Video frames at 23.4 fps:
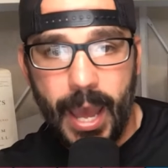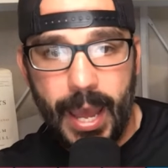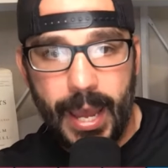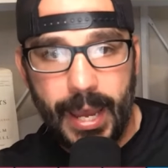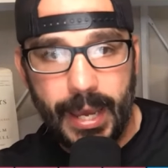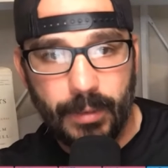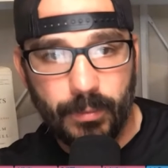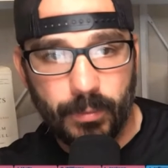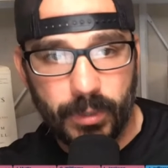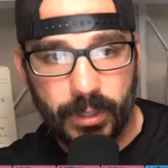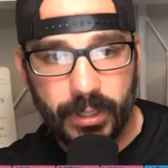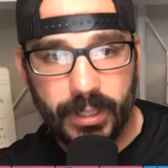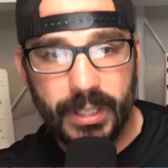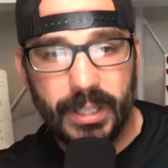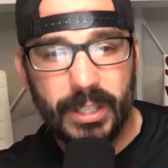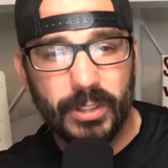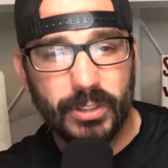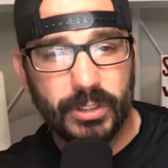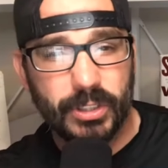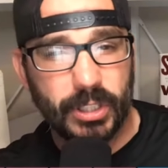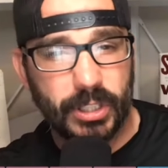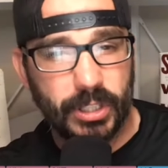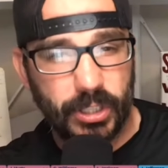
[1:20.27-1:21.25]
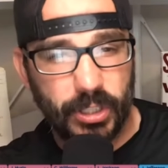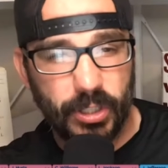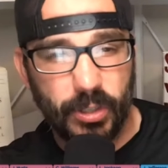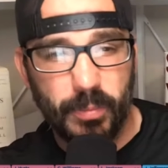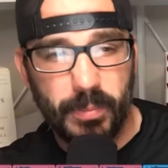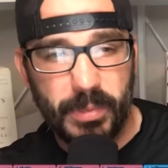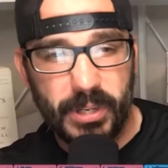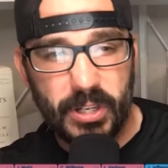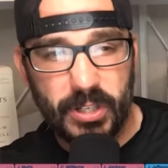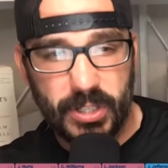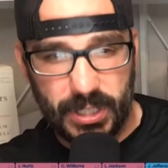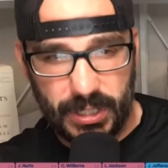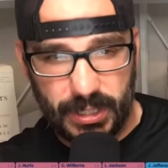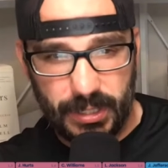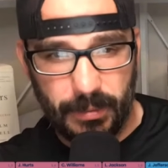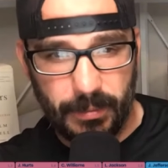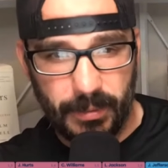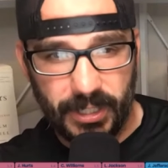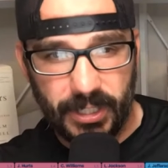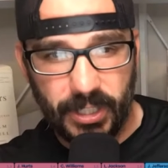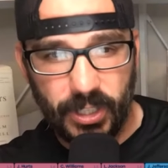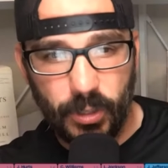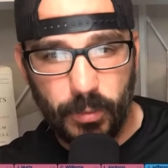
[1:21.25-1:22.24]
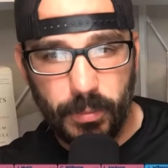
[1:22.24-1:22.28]
And really, there's a QB
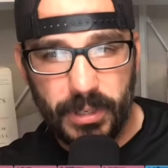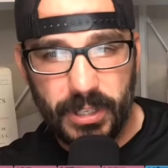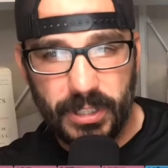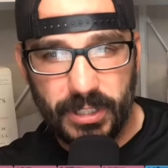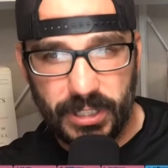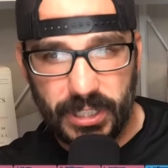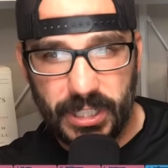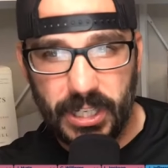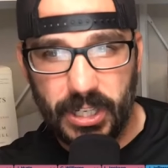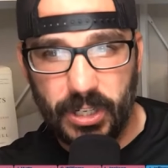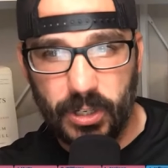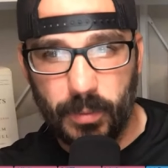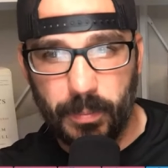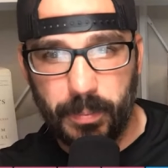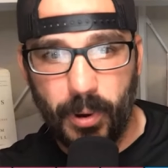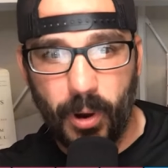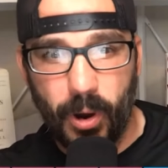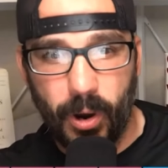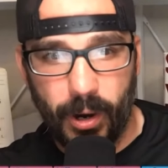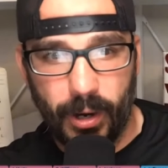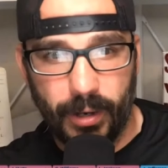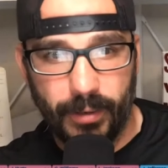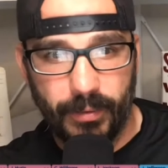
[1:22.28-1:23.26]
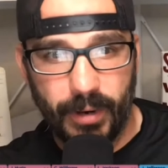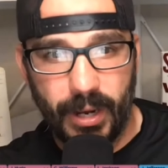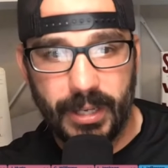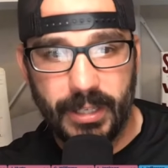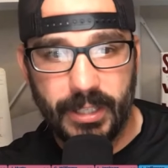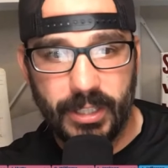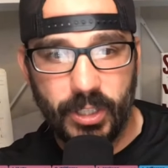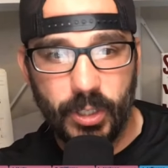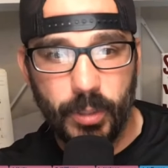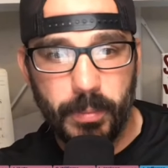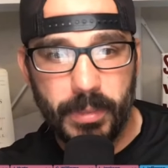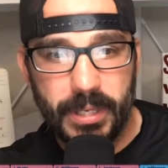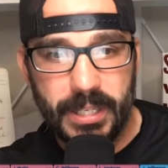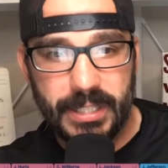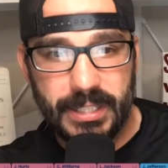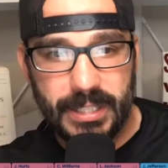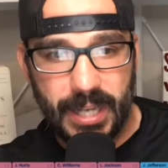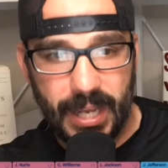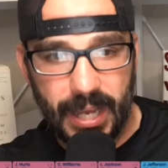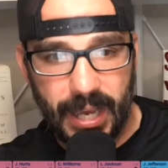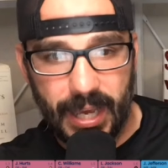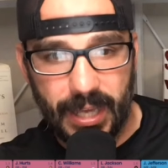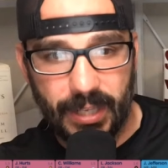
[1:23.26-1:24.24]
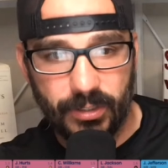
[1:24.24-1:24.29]
tier part, right? QB
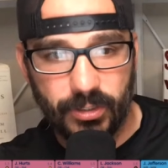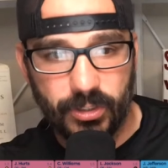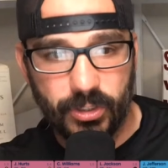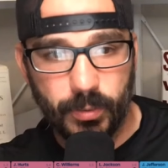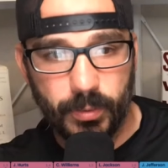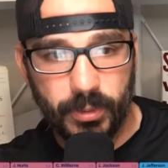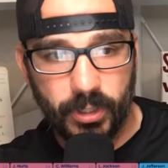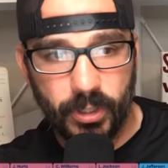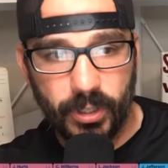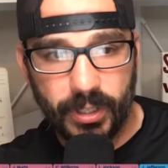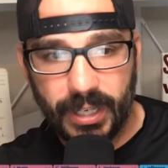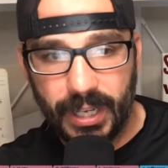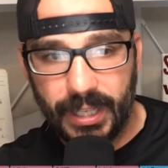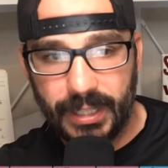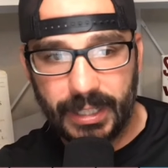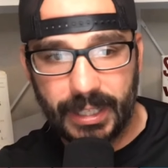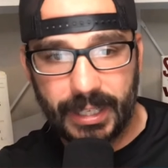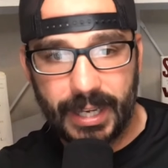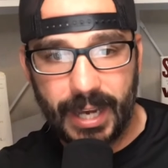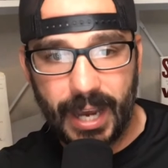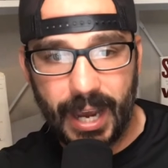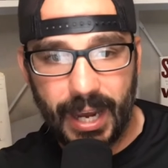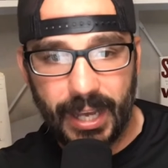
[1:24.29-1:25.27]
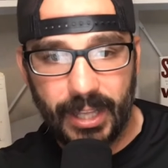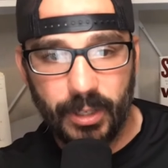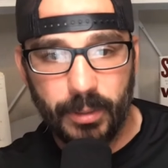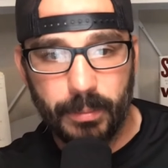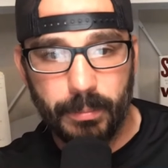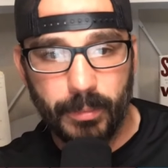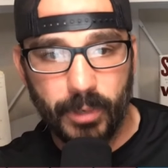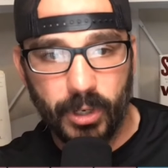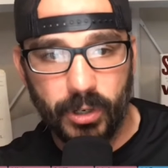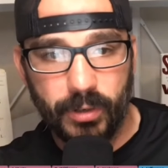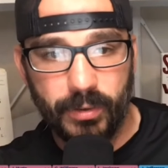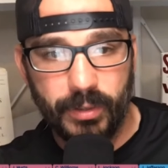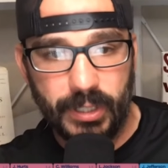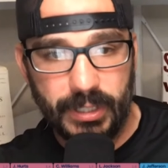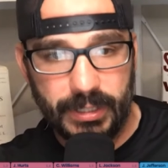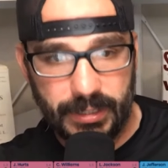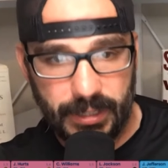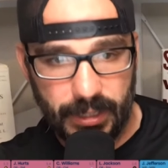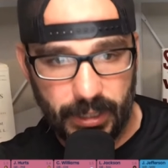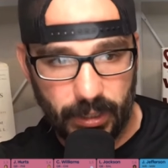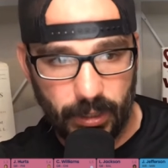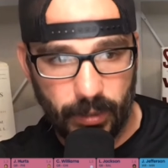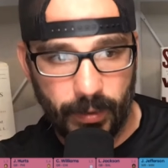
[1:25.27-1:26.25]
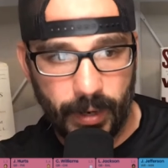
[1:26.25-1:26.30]
10. So when you're looking at the Kyler Murray
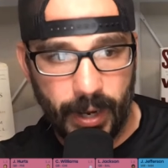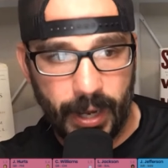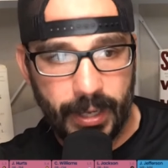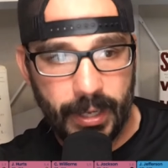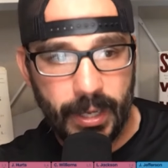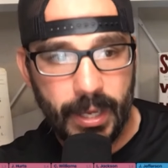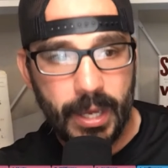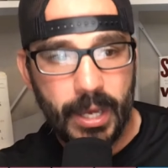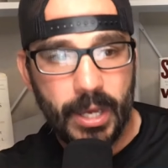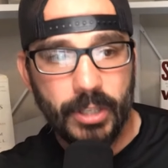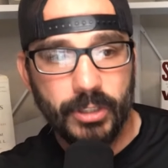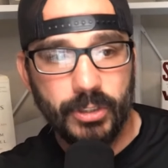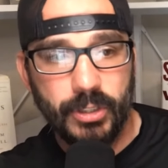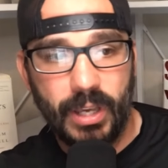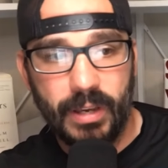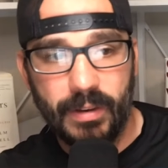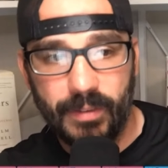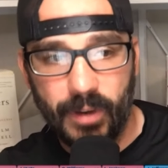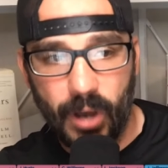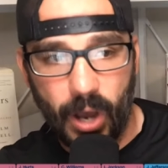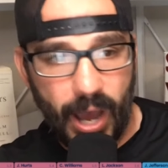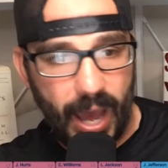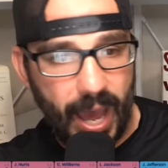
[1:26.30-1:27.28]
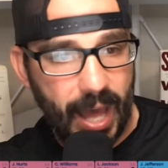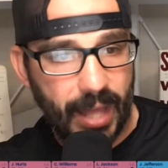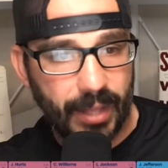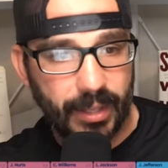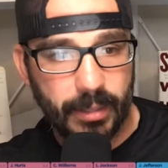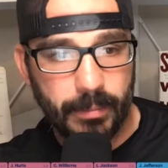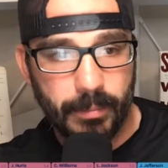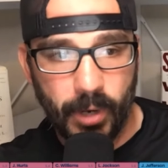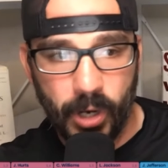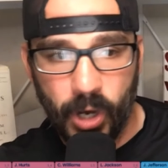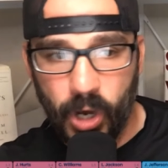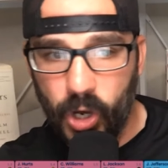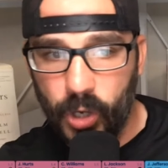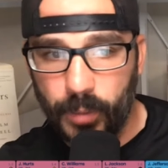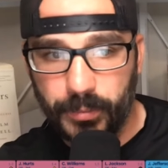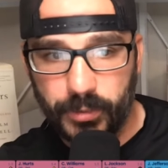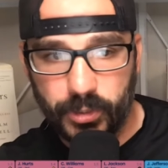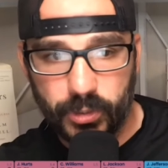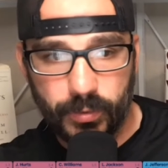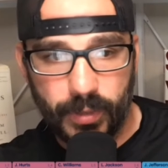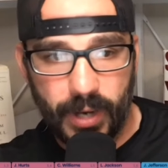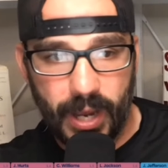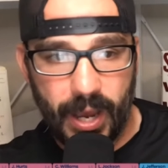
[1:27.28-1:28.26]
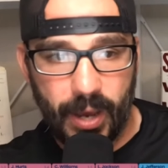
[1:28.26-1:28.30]
tier, right? So you have Allen, Mahomes,
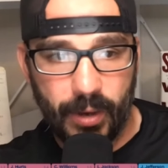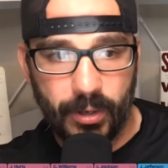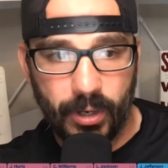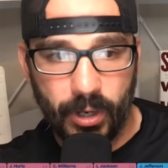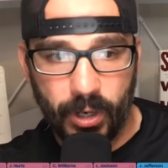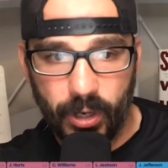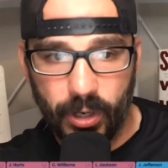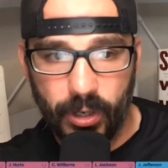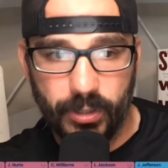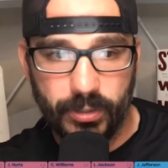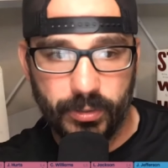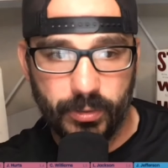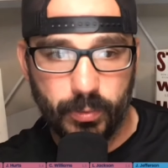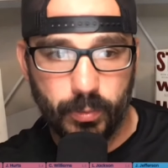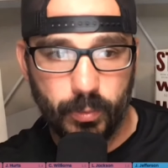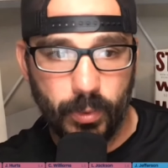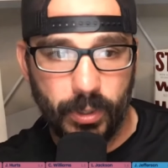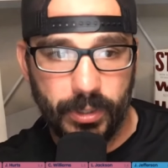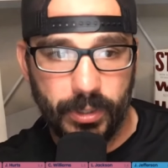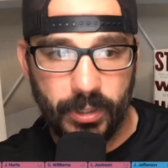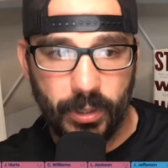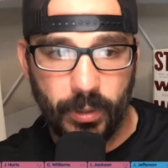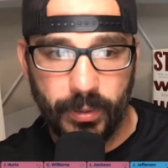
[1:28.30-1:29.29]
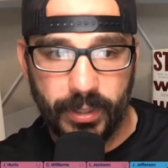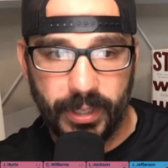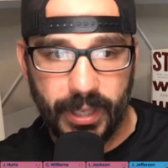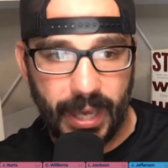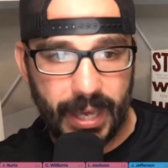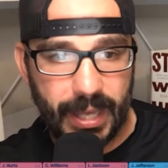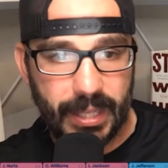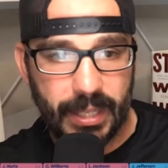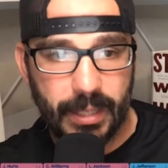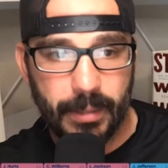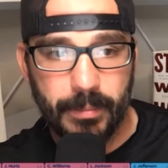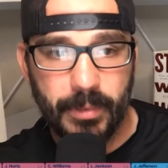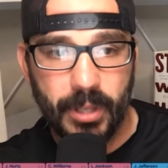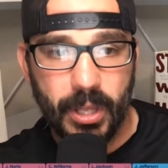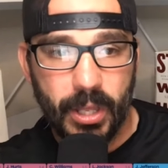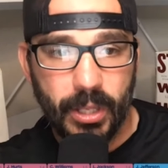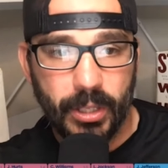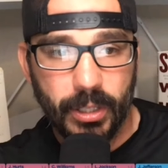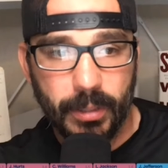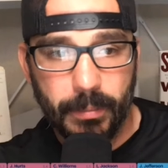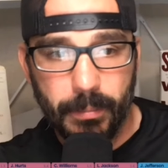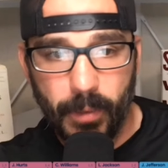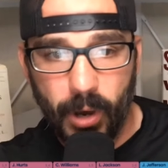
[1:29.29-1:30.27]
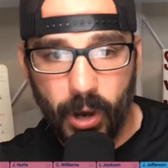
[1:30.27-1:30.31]
Stroud, Hurts, Caleb,
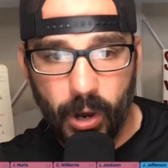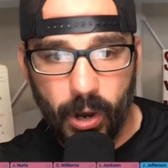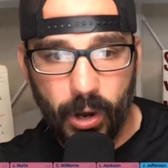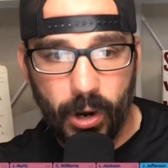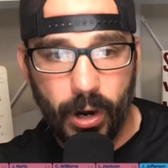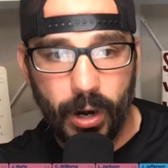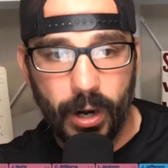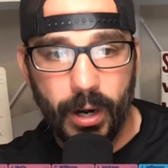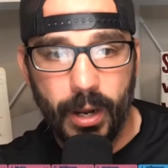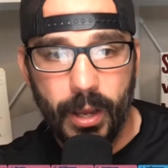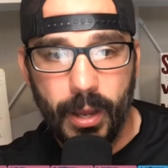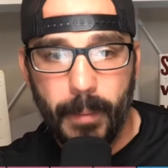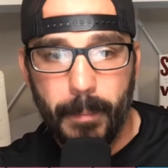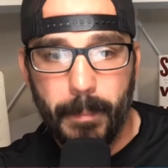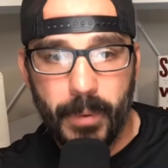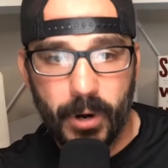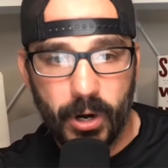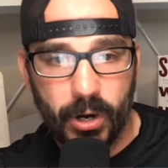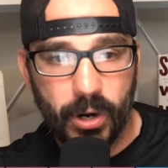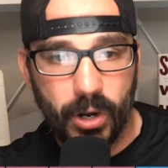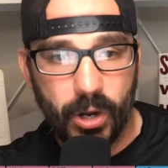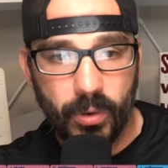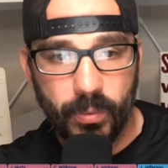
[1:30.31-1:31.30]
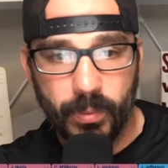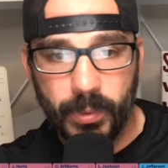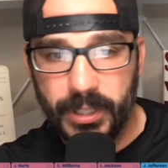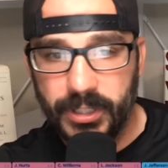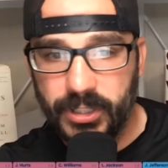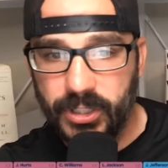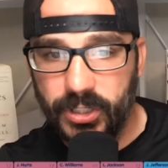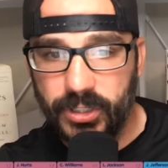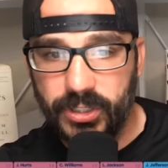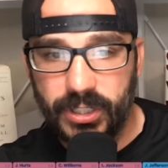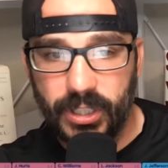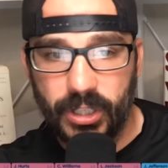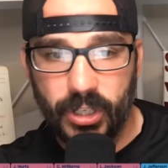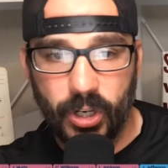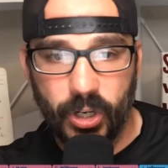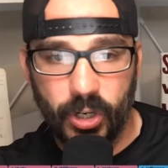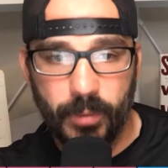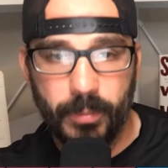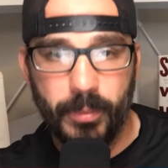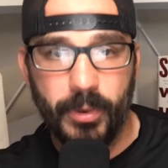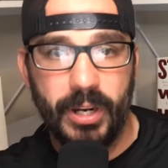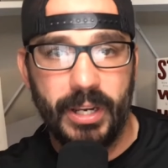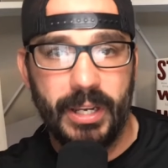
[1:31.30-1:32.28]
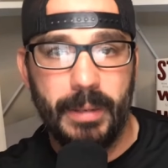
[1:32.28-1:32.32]
Lamar, Burrow, Richardson,
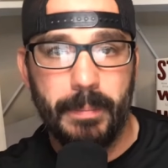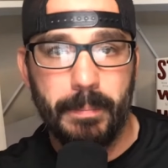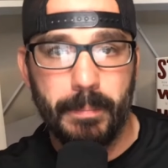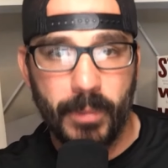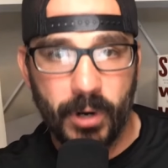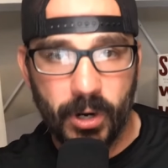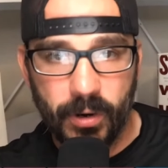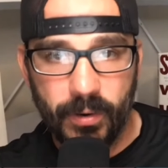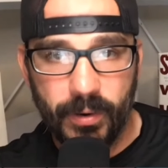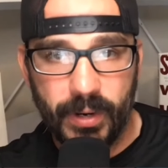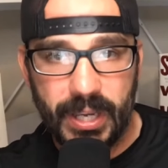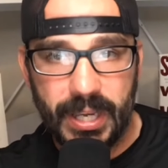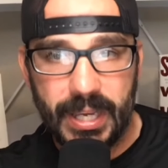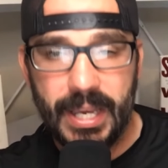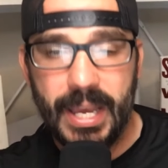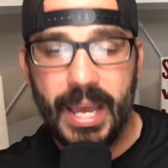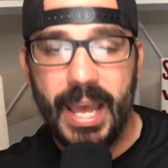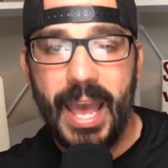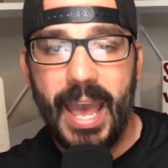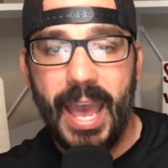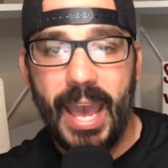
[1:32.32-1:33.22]
Herbert, and then Murray.